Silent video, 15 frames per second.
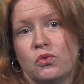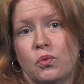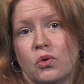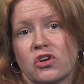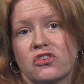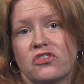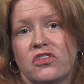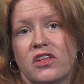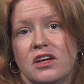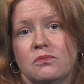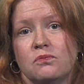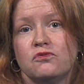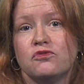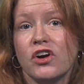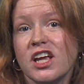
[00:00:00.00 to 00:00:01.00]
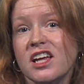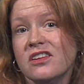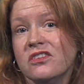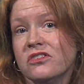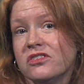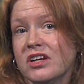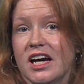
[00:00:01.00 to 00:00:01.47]
works like
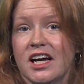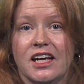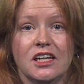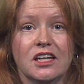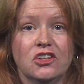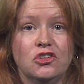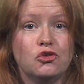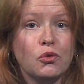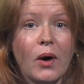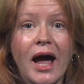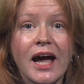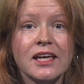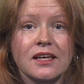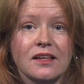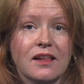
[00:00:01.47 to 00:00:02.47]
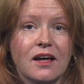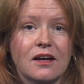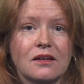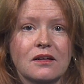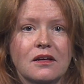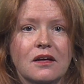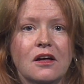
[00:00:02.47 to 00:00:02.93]
Frankenstein and Dracula,
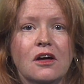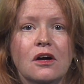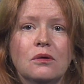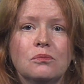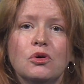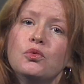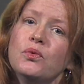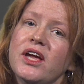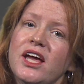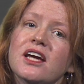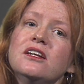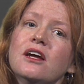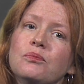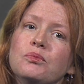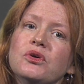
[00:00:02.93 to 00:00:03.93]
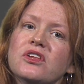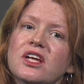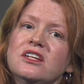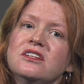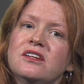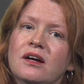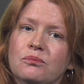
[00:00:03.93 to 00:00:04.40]
but we end up with
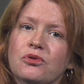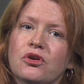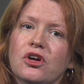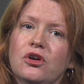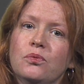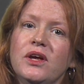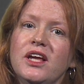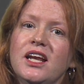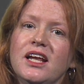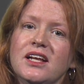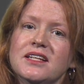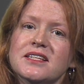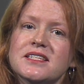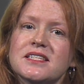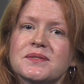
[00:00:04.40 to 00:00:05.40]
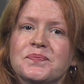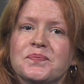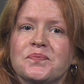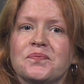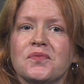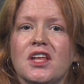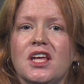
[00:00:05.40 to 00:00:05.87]
contemporary readings.
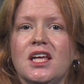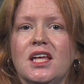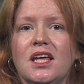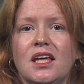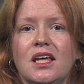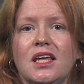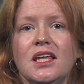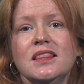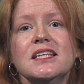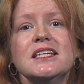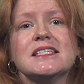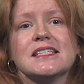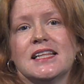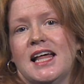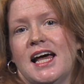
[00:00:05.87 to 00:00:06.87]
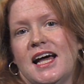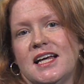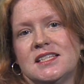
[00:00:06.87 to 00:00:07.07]
In this class,